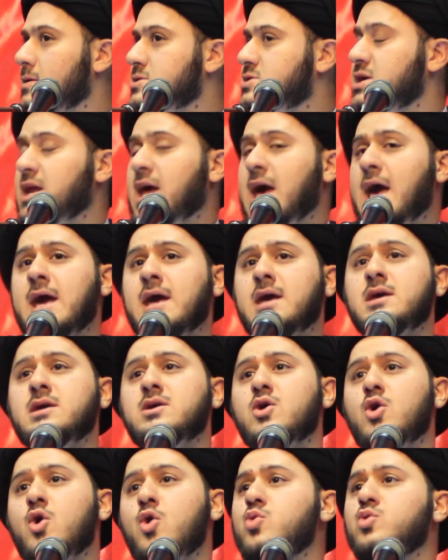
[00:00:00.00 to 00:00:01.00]

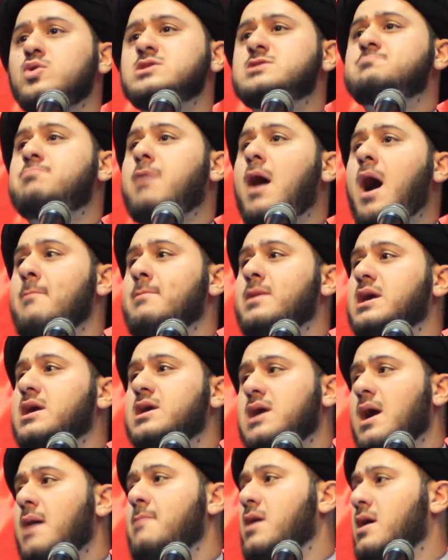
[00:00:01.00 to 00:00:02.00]
Today, who is
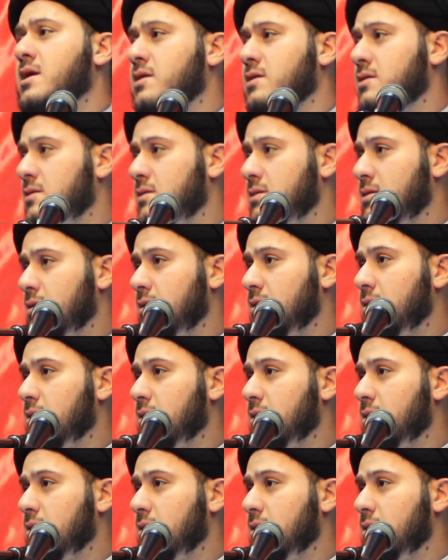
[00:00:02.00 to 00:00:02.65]
bombing Yemen?